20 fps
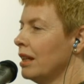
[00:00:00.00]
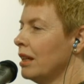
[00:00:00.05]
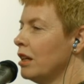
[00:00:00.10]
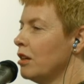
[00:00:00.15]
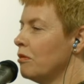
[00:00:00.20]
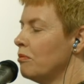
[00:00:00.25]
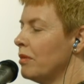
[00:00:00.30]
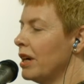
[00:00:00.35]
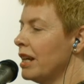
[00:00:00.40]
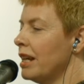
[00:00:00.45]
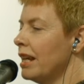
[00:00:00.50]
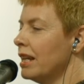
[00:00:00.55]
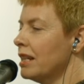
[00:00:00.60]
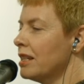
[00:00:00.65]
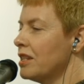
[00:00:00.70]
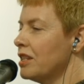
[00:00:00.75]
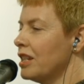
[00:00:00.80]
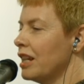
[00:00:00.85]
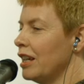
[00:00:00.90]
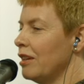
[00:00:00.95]
My
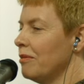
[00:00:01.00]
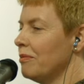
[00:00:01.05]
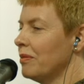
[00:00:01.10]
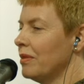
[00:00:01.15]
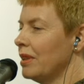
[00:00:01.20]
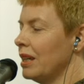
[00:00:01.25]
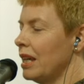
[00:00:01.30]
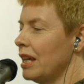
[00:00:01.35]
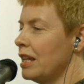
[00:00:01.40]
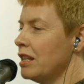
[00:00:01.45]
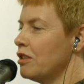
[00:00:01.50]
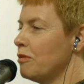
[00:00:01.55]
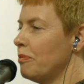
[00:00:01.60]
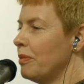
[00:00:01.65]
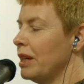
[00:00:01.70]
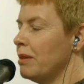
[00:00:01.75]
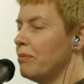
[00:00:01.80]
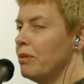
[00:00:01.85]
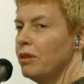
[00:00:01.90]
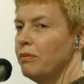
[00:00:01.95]
next tip is
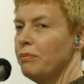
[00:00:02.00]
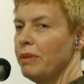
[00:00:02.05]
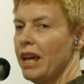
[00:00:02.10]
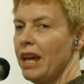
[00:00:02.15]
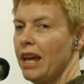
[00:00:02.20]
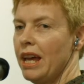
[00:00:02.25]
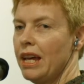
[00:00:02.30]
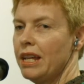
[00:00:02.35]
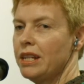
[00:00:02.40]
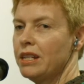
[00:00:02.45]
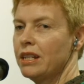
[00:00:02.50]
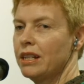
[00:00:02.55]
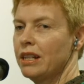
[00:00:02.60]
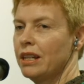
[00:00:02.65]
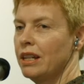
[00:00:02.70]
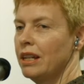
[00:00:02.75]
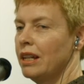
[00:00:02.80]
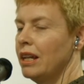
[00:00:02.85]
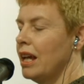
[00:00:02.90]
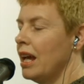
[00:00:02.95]
be prepared,
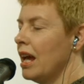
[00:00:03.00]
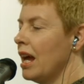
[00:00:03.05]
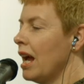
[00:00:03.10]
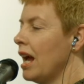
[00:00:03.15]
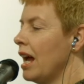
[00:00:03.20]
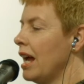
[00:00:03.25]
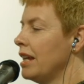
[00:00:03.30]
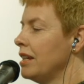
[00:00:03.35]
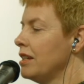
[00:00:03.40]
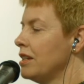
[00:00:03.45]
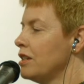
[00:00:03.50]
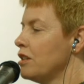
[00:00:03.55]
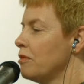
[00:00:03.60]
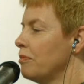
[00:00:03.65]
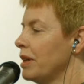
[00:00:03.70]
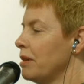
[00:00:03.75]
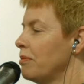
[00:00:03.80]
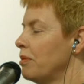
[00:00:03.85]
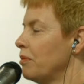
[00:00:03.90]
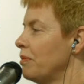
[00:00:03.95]
and
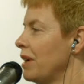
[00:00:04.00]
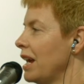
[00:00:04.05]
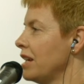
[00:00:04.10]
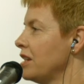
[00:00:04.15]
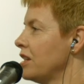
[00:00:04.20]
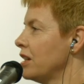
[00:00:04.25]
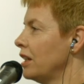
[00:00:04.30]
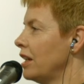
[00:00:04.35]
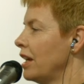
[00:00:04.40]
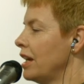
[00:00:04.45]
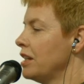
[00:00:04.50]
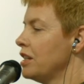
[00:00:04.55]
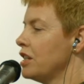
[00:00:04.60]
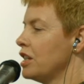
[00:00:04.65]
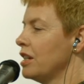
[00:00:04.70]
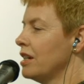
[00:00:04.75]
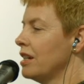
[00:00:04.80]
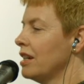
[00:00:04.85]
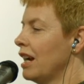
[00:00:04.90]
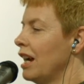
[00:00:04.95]
be prepared to learn
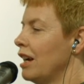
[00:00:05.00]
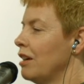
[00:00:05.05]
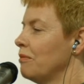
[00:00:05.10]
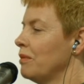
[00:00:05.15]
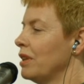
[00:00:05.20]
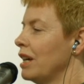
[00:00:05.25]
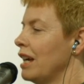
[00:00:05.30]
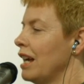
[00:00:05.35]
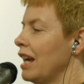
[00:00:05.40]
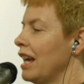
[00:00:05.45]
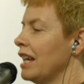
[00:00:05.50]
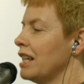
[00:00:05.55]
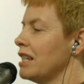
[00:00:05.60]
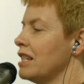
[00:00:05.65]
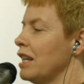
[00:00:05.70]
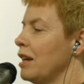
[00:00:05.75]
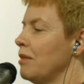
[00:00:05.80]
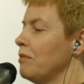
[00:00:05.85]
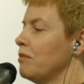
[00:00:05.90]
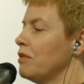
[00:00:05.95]
to
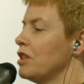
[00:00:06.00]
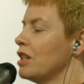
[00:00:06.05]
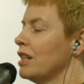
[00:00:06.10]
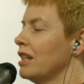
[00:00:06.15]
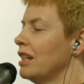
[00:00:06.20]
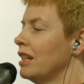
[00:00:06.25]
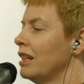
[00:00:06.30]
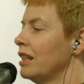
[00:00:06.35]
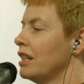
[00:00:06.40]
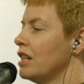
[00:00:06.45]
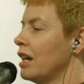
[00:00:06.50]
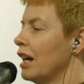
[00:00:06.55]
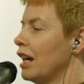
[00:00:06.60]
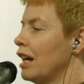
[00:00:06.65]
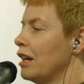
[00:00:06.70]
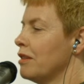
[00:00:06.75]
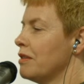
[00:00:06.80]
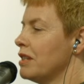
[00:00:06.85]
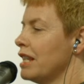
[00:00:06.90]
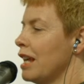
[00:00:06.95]
accept
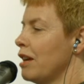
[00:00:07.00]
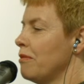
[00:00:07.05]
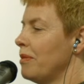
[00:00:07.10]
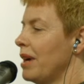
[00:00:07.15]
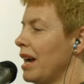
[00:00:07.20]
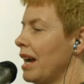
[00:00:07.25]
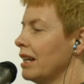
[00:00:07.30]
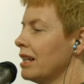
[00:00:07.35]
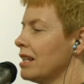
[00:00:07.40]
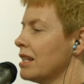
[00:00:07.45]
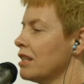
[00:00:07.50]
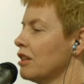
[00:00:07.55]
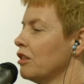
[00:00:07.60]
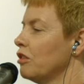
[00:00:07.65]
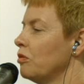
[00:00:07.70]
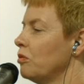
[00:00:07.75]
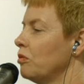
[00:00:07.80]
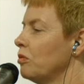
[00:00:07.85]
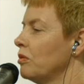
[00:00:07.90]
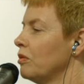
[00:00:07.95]
setbacks.
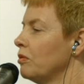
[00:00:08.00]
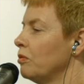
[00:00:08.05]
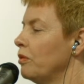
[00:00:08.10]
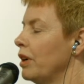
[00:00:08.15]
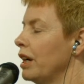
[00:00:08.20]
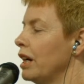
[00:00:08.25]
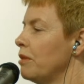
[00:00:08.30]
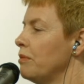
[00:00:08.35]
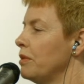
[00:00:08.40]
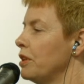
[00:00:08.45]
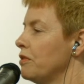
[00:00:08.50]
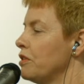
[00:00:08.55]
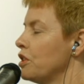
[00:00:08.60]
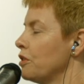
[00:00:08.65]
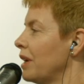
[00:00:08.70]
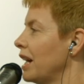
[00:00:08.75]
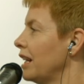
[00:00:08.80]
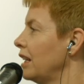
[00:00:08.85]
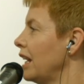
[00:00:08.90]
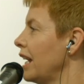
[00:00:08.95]
When I moved
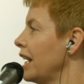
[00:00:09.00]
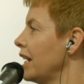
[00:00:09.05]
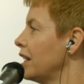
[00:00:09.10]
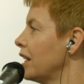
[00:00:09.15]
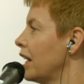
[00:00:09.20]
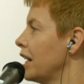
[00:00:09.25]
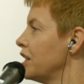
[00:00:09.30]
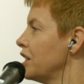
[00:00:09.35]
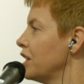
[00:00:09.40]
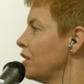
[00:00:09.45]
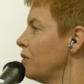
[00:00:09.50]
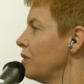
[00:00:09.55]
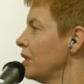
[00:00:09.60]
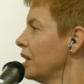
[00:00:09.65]
to Adelaide, I did